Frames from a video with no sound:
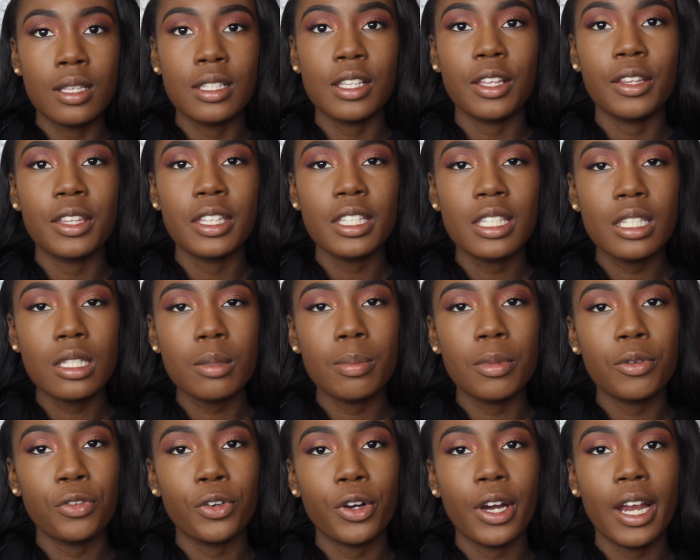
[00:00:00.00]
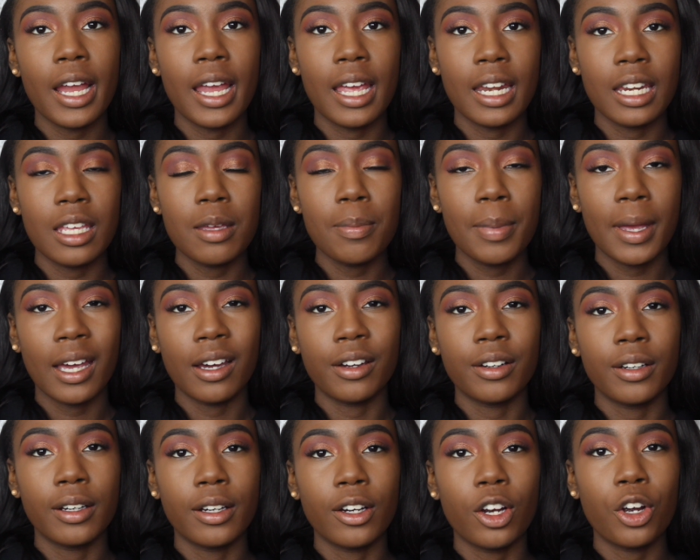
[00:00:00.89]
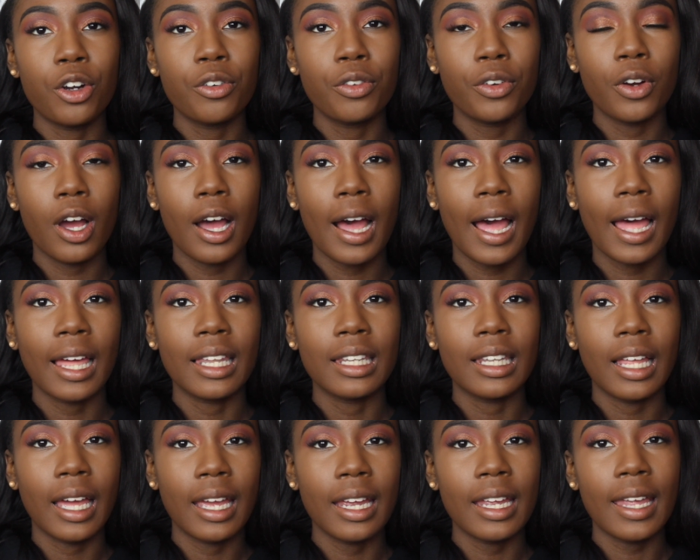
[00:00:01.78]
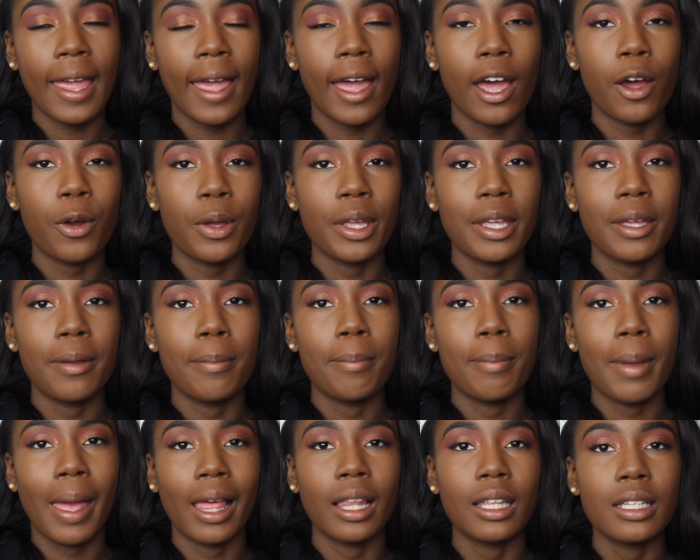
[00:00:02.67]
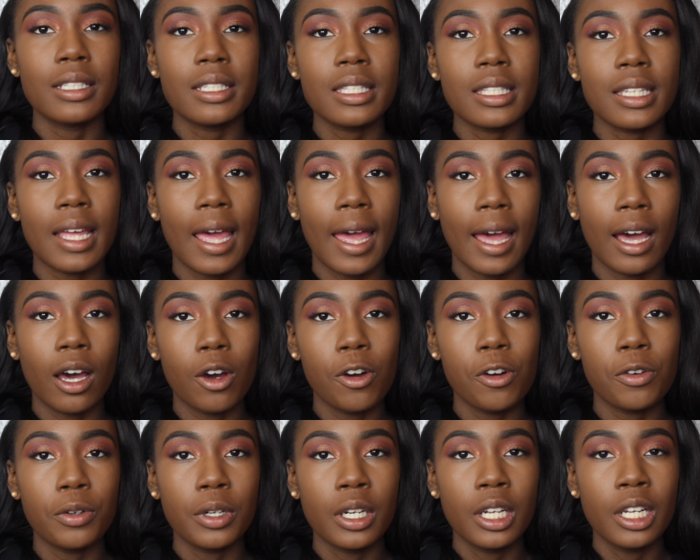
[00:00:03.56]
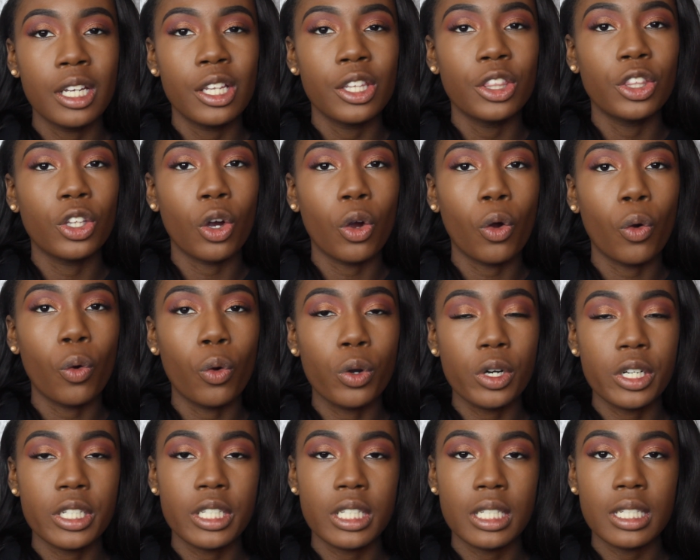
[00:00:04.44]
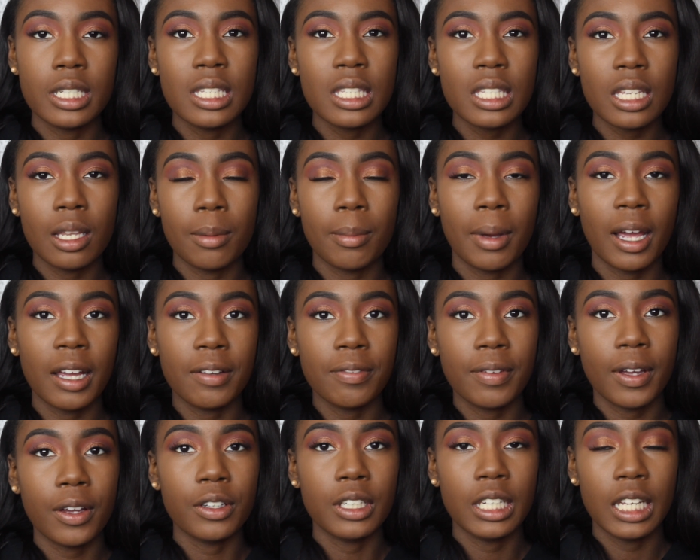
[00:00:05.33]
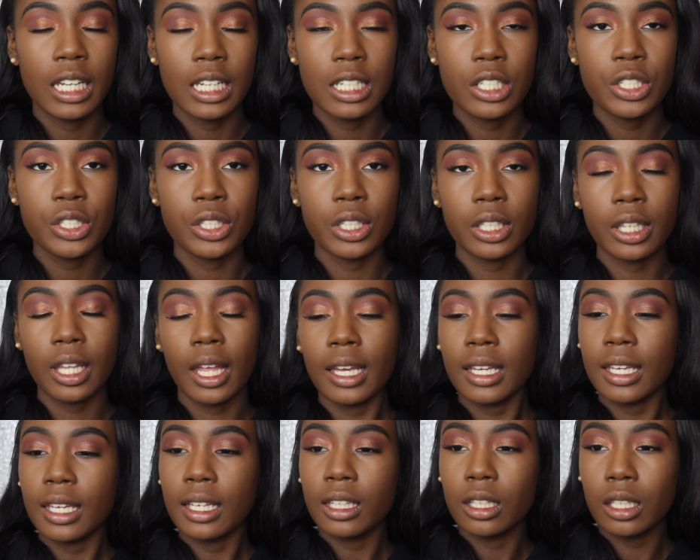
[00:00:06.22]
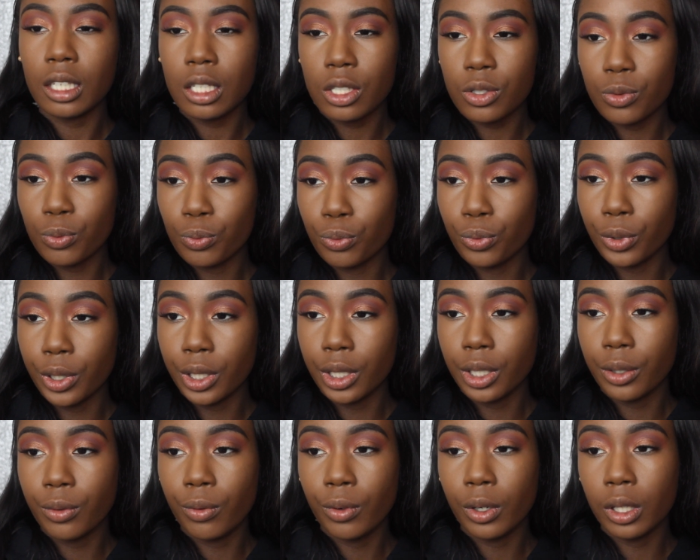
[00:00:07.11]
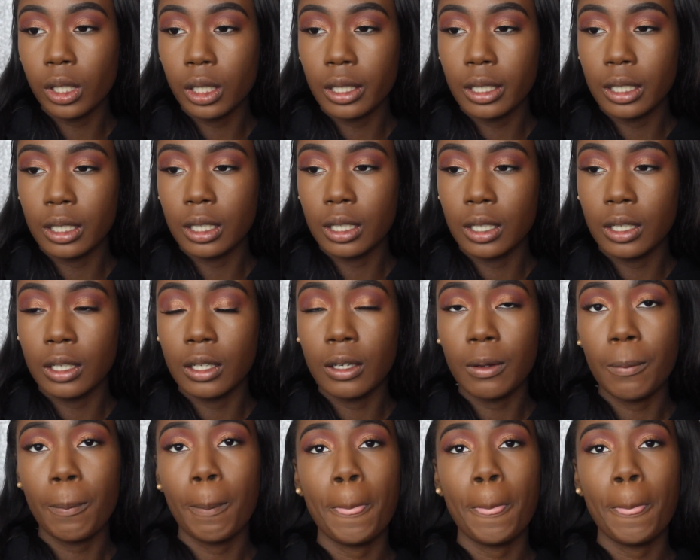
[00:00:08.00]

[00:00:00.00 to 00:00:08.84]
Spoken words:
So this is before any powder. Overall, I like how it balanced out the orangeness in my foundation. Like, it looks really, really good.